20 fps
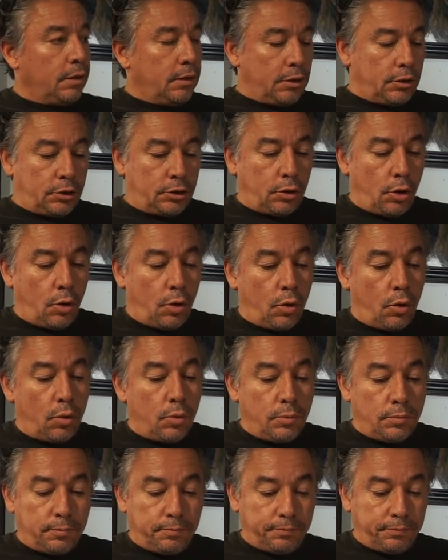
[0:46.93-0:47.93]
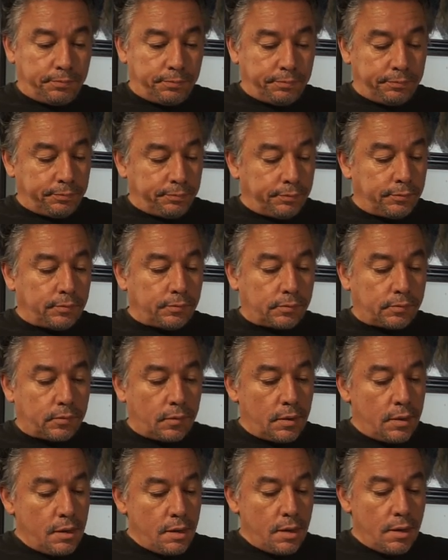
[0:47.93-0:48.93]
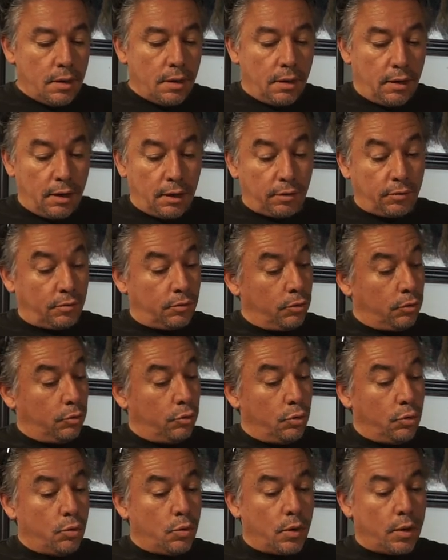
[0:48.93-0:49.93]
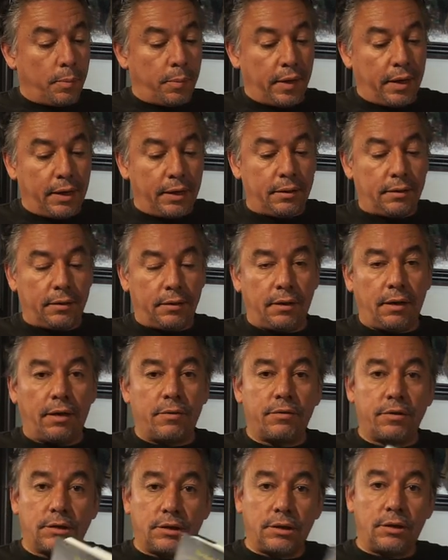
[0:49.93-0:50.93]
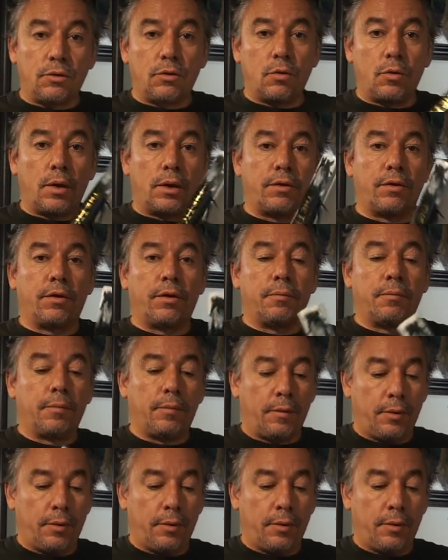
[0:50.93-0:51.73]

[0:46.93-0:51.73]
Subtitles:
So, yes, you do want to paint every single one of them.